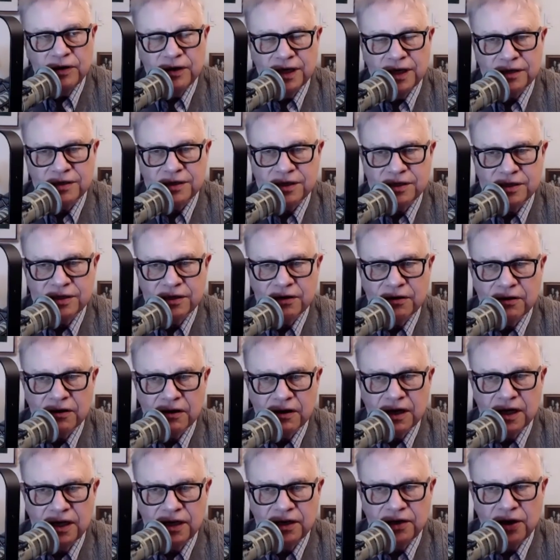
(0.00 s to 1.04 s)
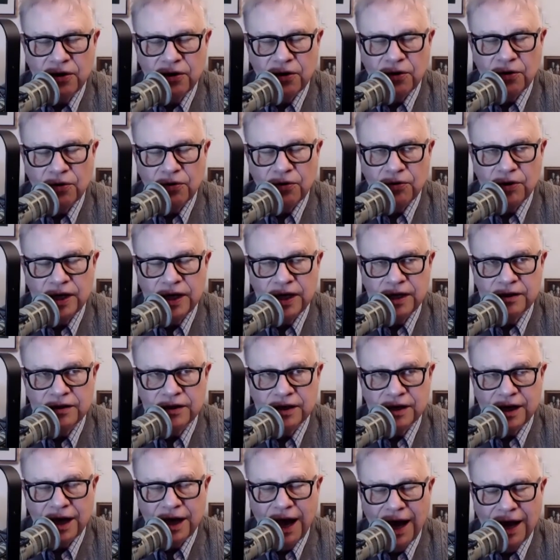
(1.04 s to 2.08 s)
necessarily know in the
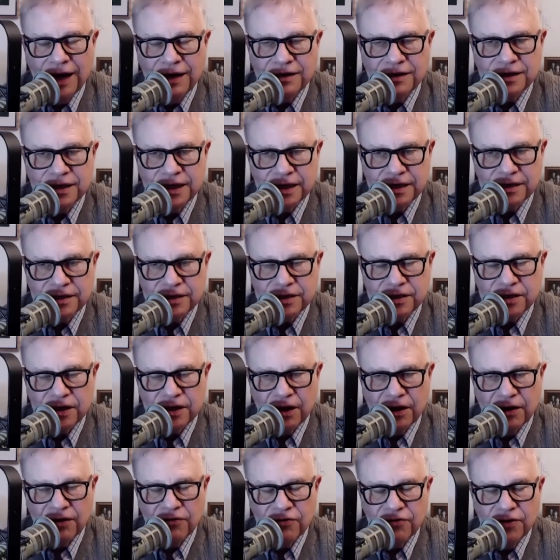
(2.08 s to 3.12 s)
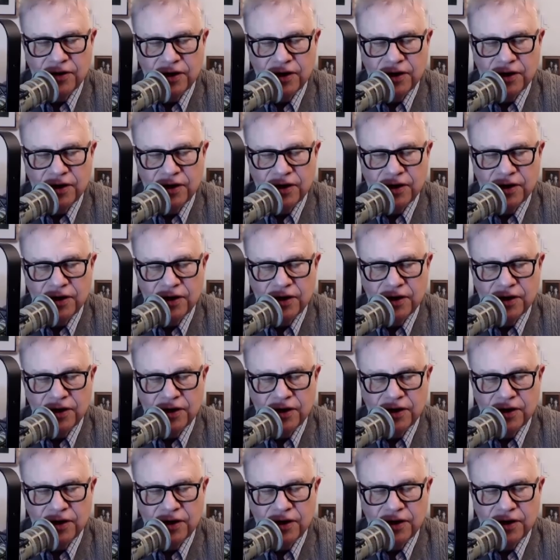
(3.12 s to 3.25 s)
context of